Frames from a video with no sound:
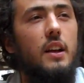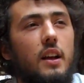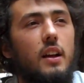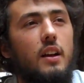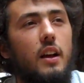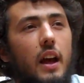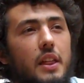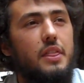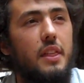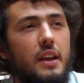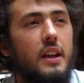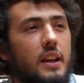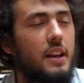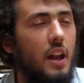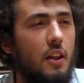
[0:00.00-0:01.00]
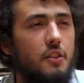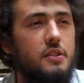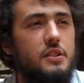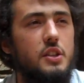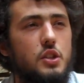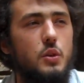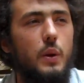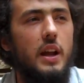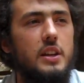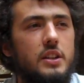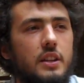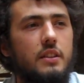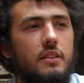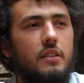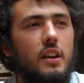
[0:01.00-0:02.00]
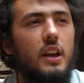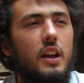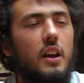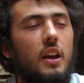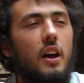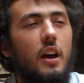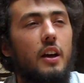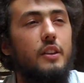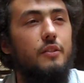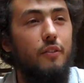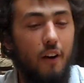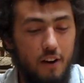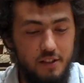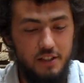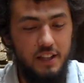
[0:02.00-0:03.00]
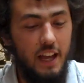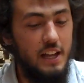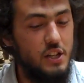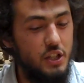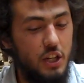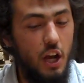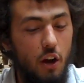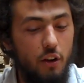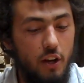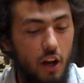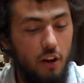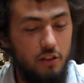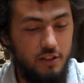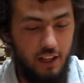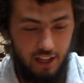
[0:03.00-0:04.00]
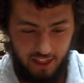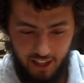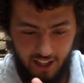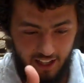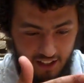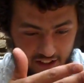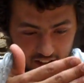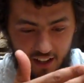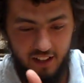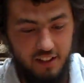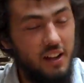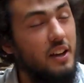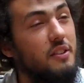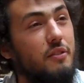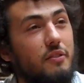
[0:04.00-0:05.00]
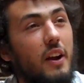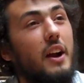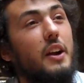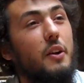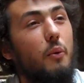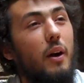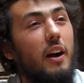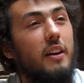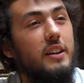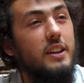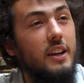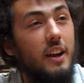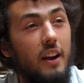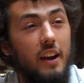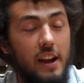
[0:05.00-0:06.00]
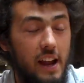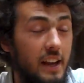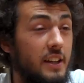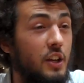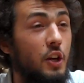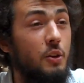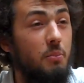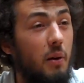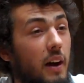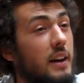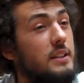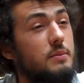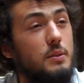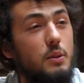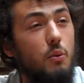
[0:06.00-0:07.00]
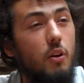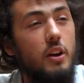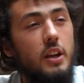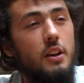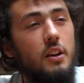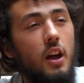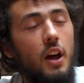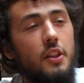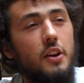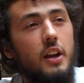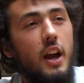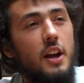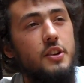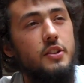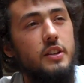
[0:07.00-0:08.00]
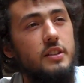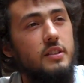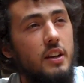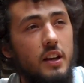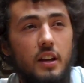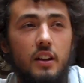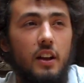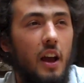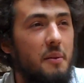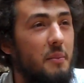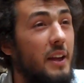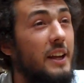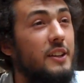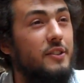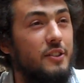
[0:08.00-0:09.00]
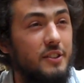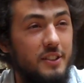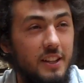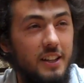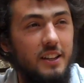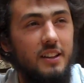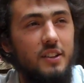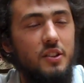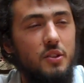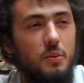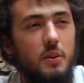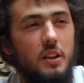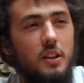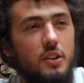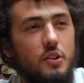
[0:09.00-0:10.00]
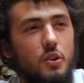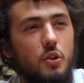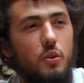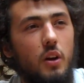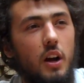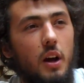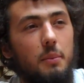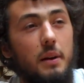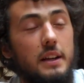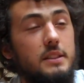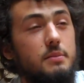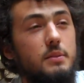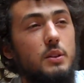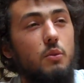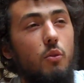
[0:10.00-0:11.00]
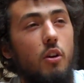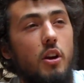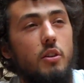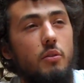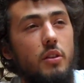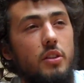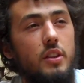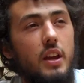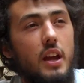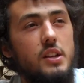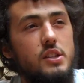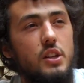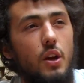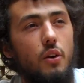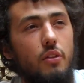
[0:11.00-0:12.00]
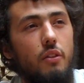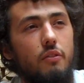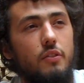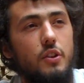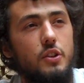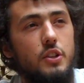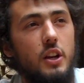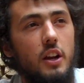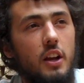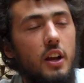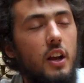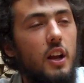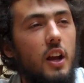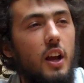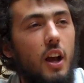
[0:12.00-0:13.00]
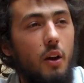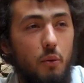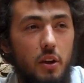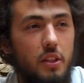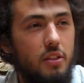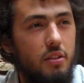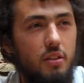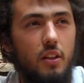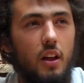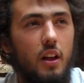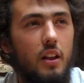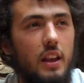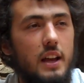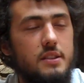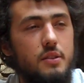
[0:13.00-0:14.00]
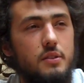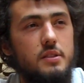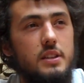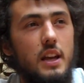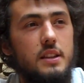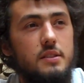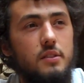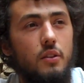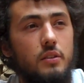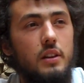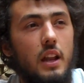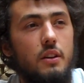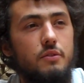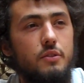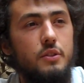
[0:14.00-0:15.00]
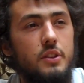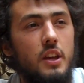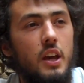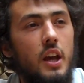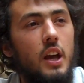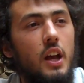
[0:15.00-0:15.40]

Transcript: I think in other situations. As far as the NGO goes, I think it does very well here and could possibly work in other countries. I'm interested to possibly work with the NGO in the future, with l'Association La Voûte,